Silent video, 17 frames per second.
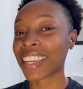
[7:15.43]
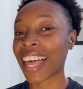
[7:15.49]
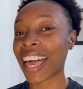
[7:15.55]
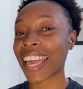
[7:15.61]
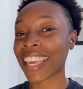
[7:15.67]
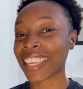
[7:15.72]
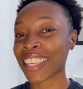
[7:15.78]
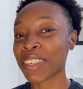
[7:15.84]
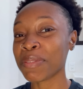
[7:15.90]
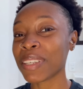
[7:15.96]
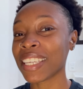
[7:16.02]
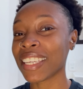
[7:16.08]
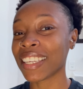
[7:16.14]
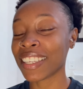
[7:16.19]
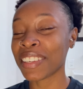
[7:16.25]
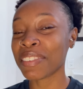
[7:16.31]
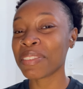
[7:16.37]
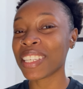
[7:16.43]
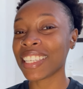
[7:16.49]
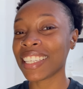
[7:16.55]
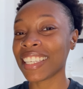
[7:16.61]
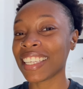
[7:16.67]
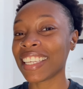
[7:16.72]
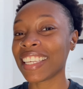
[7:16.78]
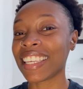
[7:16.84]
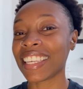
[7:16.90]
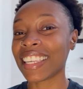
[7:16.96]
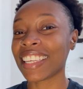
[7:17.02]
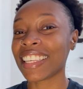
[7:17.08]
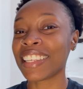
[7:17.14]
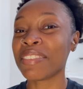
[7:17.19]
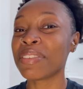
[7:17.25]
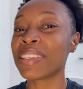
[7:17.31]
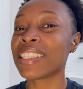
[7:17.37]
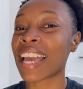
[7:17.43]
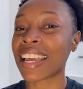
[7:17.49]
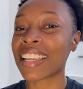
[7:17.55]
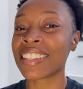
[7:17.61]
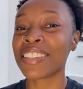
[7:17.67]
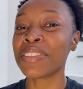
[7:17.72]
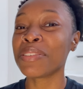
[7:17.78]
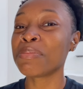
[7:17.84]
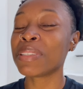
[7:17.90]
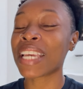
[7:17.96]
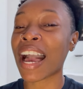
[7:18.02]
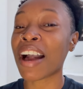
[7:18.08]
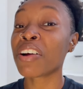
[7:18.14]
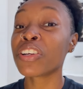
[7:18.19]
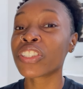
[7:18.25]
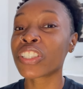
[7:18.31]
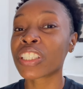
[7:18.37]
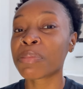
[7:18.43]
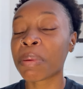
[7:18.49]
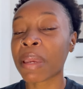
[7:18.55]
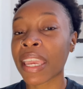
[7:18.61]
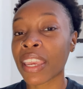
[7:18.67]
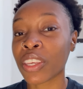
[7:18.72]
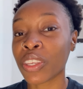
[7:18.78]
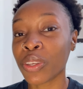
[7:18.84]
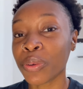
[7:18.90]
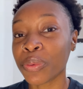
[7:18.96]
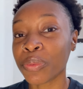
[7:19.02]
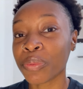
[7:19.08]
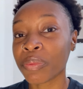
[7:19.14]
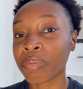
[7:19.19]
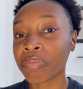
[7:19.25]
Like you be out here just being you.